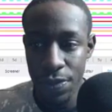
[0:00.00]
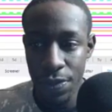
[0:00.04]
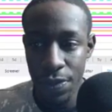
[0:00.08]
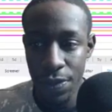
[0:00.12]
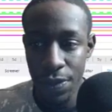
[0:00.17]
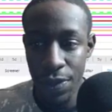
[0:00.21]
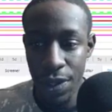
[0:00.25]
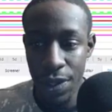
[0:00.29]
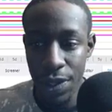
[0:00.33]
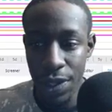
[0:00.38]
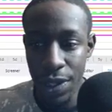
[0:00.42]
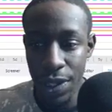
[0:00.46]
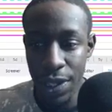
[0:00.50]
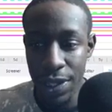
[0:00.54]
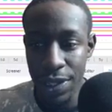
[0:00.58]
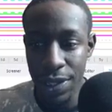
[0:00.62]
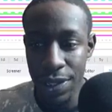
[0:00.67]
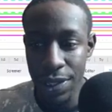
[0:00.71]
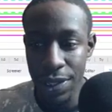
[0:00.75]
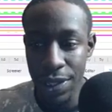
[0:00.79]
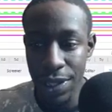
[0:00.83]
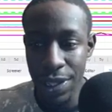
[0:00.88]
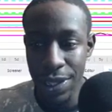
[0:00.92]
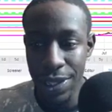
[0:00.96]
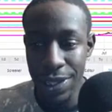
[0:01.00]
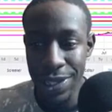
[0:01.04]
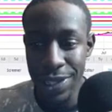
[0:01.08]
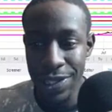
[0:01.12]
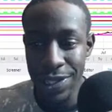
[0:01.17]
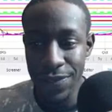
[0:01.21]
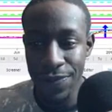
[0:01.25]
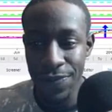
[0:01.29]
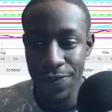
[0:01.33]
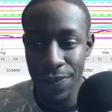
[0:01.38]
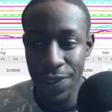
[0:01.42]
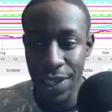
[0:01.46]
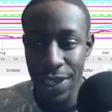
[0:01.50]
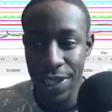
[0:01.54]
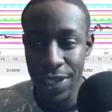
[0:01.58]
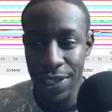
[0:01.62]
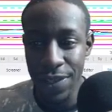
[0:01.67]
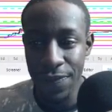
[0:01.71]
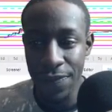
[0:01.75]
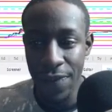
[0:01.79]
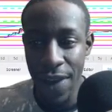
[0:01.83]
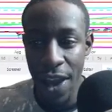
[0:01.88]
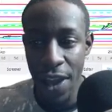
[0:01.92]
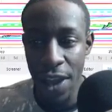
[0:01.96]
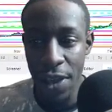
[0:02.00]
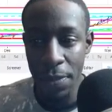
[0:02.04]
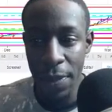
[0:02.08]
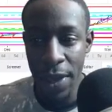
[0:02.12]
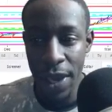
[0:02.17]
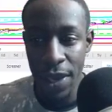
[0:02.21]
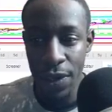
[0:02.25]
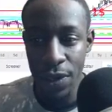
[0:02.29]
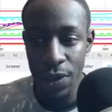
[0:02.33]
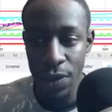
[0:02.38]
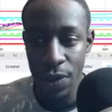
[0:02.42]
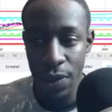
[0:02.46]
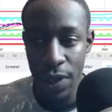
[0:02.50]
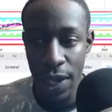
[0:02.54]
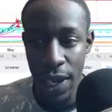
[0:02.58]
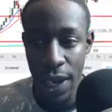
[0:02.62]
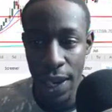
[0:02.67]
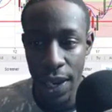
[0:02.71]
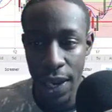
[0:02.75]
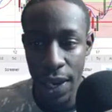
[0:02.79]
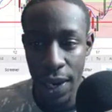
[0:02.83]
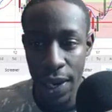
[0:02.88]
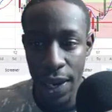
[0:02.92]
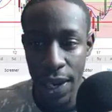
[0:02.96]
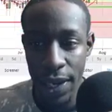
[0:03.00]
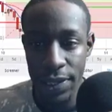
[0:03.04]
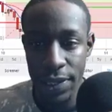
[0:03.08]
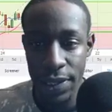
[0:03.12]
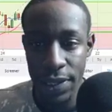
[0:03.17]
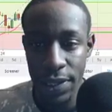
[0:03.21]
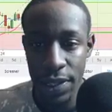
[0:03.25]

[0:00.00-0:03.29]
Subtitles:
Look at the volume candles we're getting here, guys.